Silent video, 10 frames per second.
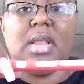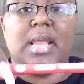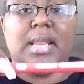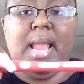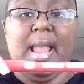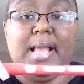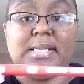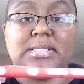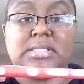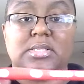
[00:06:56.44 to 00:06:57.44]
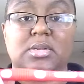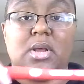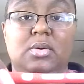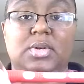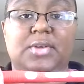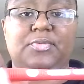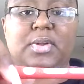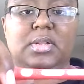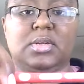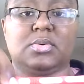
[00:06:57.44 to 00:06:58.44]
and it has, you know,
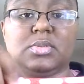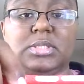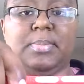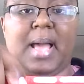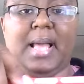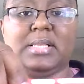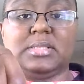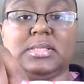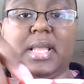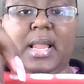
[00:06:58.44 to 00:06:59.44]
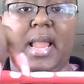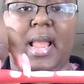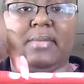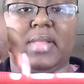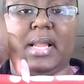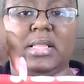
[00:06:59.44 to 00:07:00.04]
different little spots that have like